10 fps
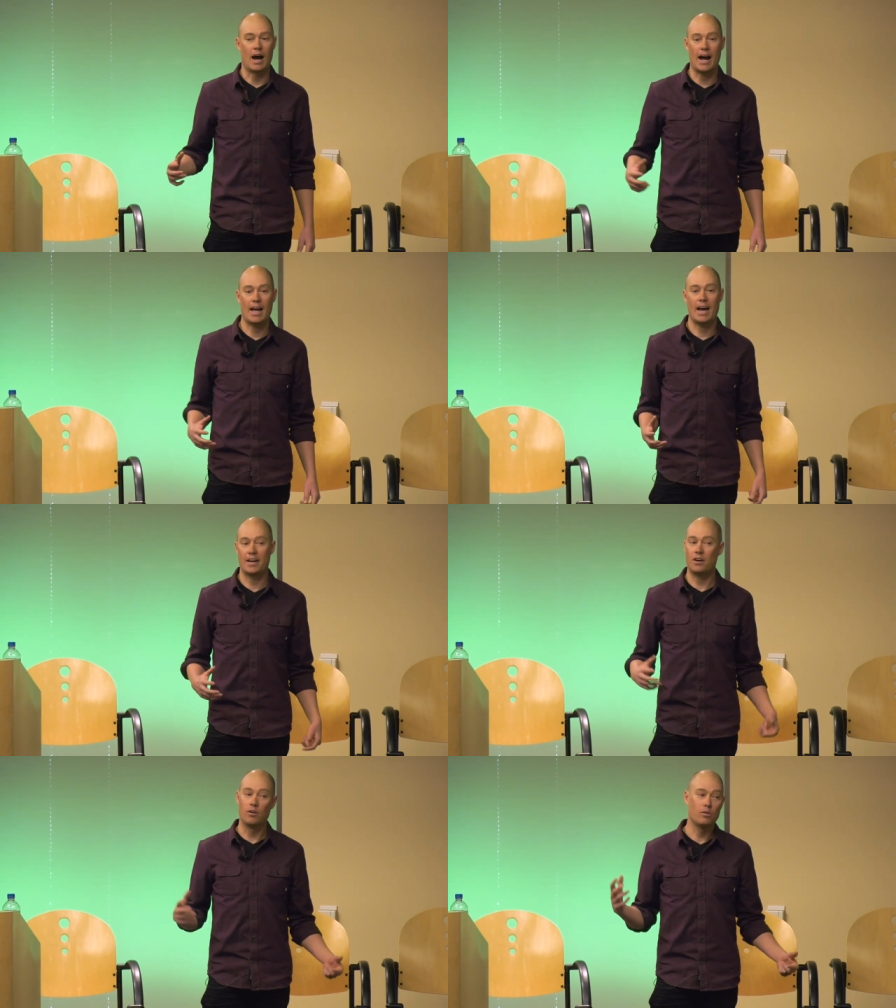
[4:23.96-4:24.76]
I
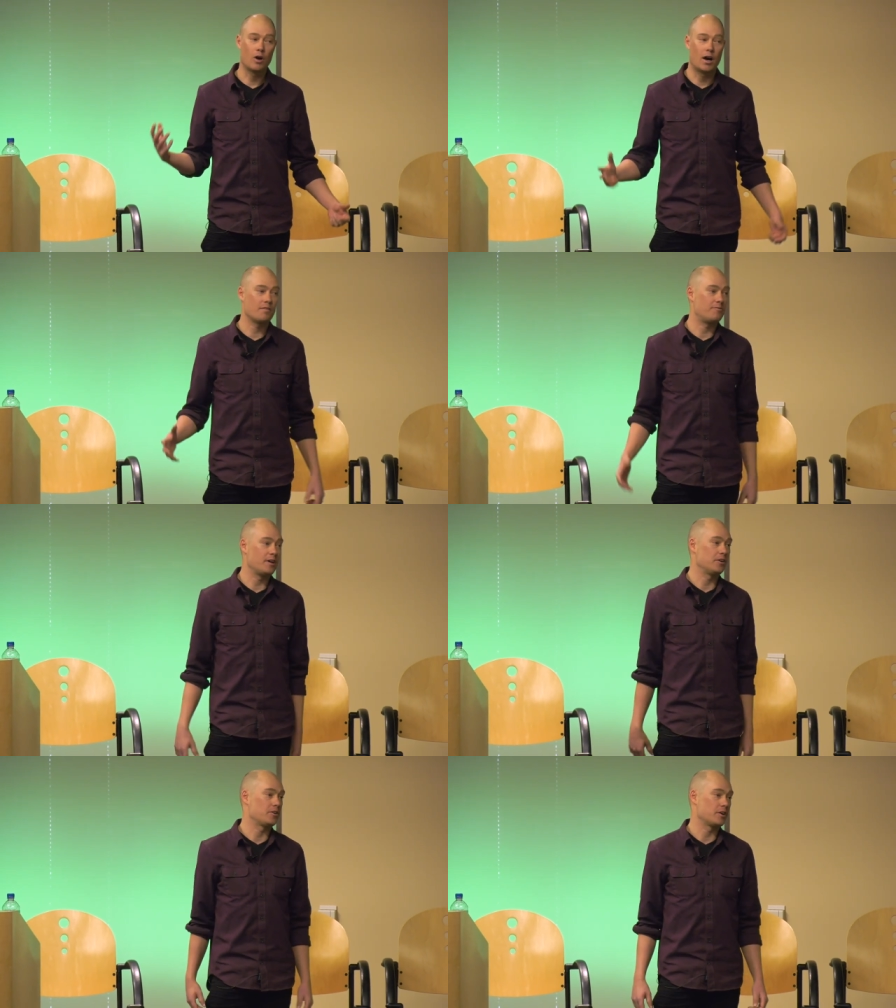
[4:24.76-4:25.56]
had a lot of
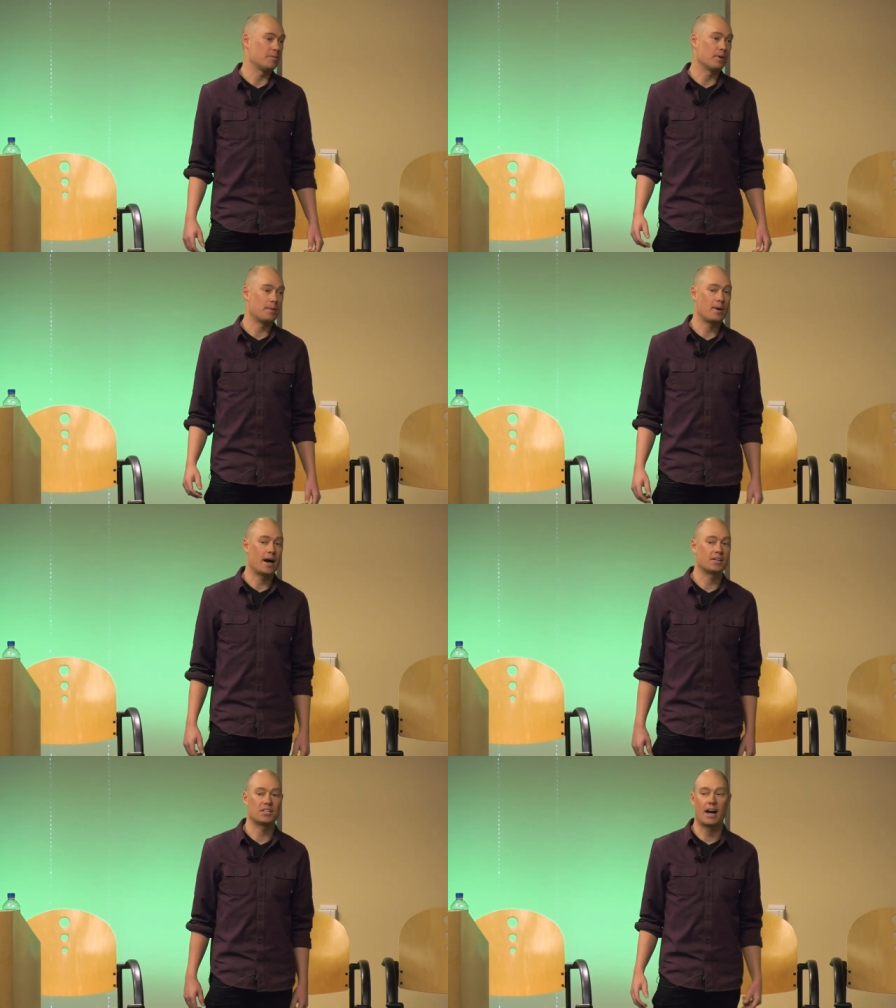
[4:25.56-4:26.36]
failure in my
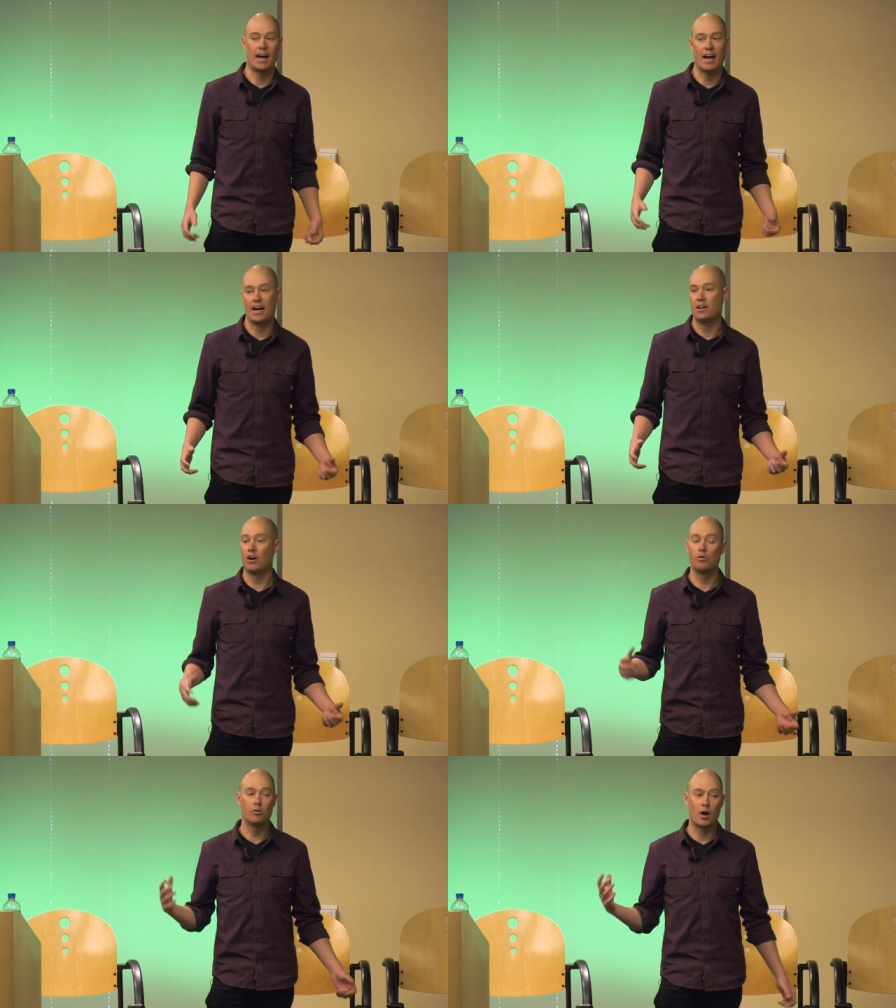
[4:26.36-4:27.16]
past. I had
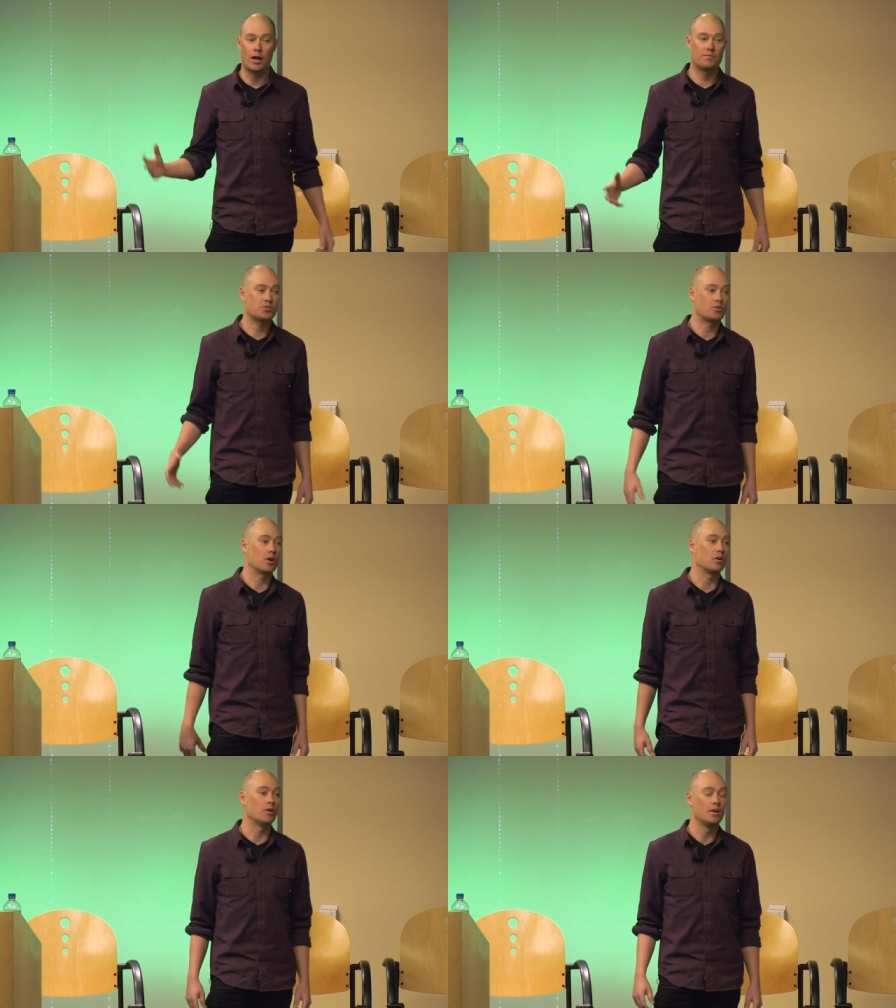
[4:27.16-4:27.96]
a lot of
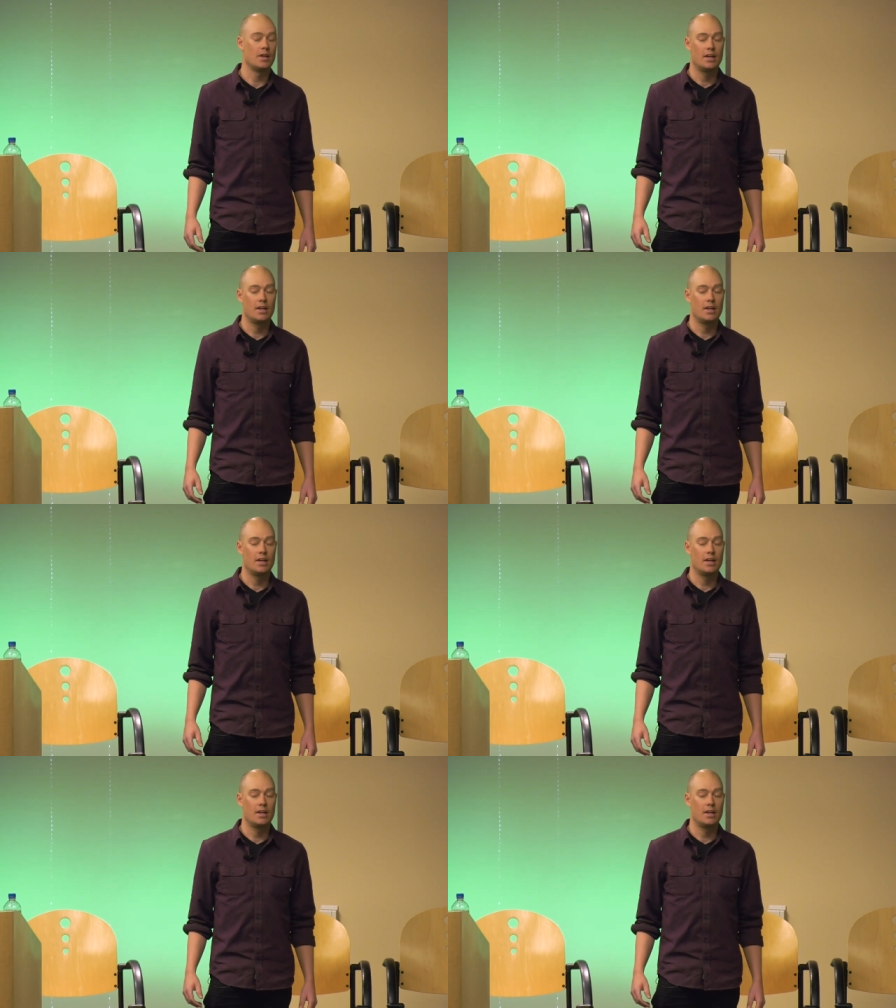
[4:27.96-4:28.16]
struggle.